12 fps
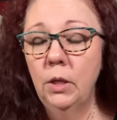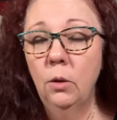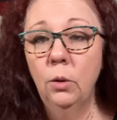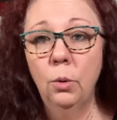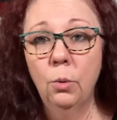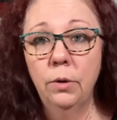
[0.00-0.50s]

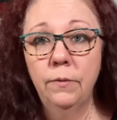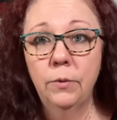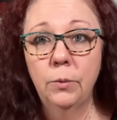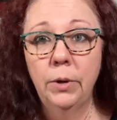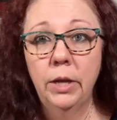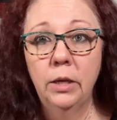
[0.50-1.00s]
Lord of the
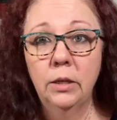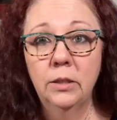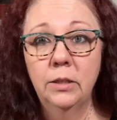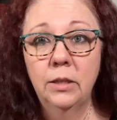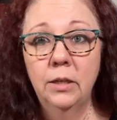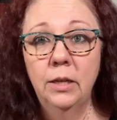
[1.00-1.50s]

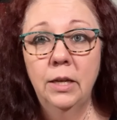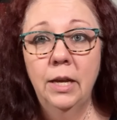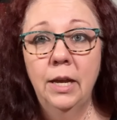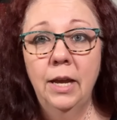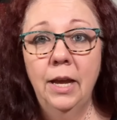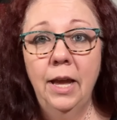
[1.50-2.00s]
Rings.
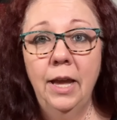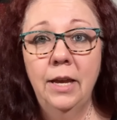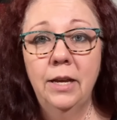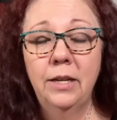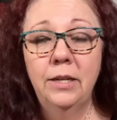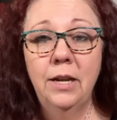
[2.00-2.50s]

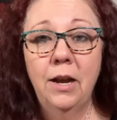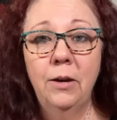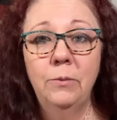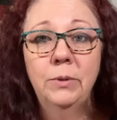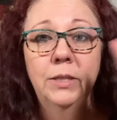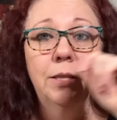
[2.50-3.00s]
And I
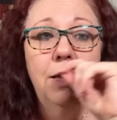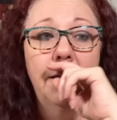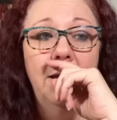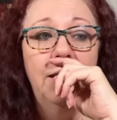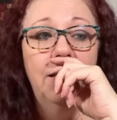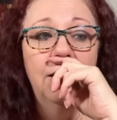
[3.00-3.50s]
was
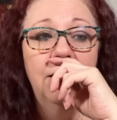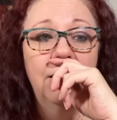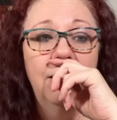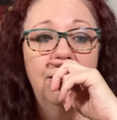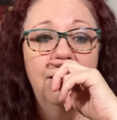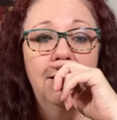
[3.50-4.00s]
like,
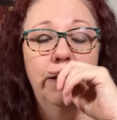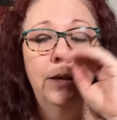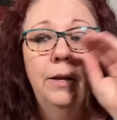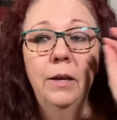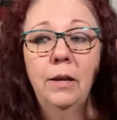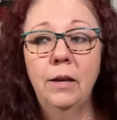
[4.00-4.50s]

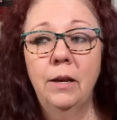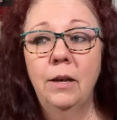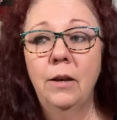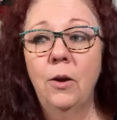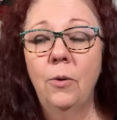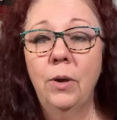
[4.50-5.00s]

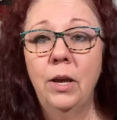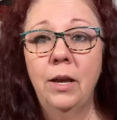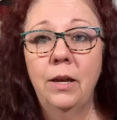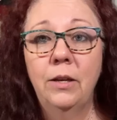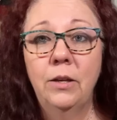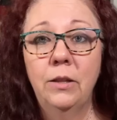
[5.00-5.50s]

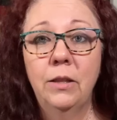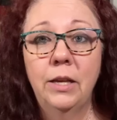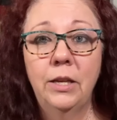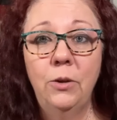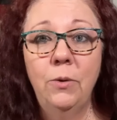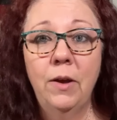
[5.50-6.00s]
okay,
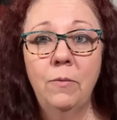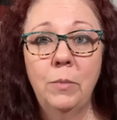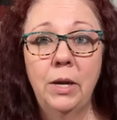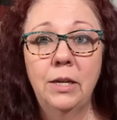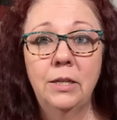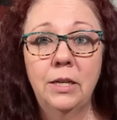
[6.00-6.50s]
like you have
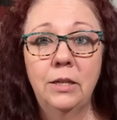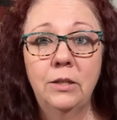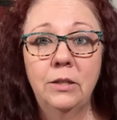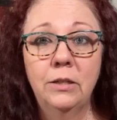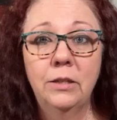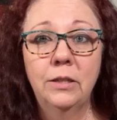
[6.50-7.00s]
my
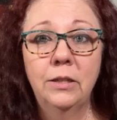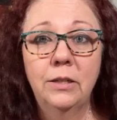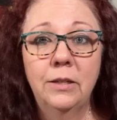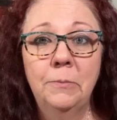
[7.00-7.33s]
attention.